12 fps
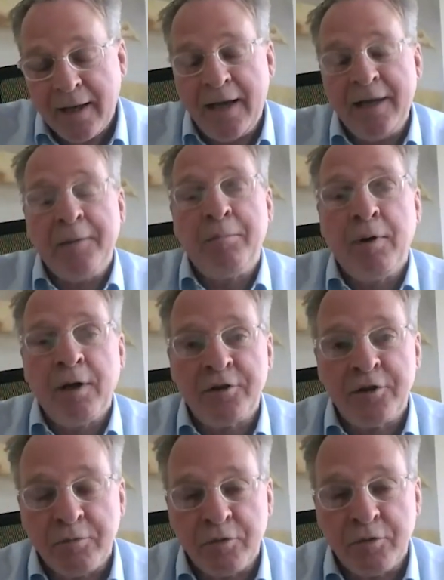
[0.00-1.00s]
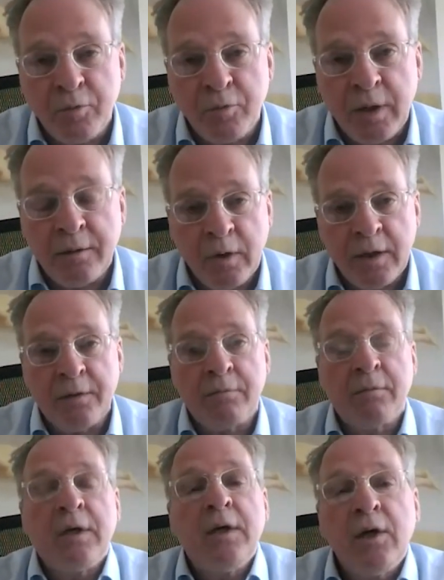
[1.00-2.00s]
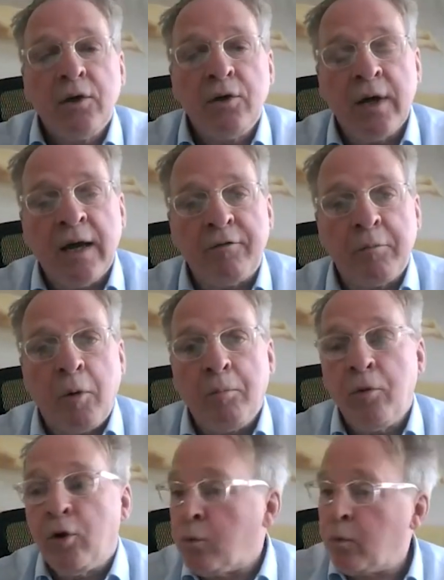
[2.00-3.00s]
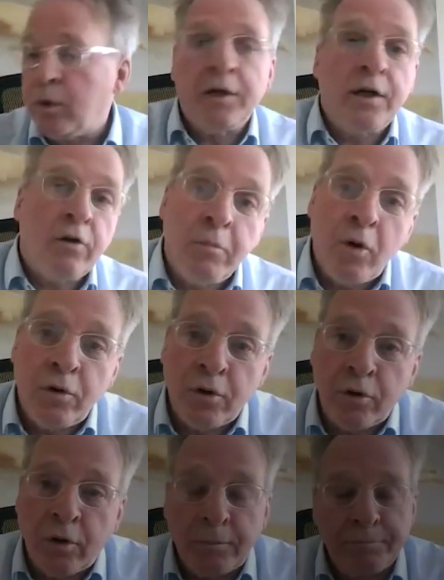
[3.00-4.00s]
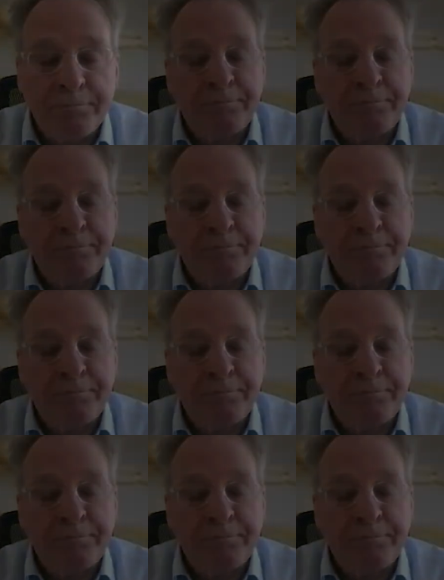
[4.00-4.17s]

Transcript: and it blossoms when when you have them on board, whether they're remote or not.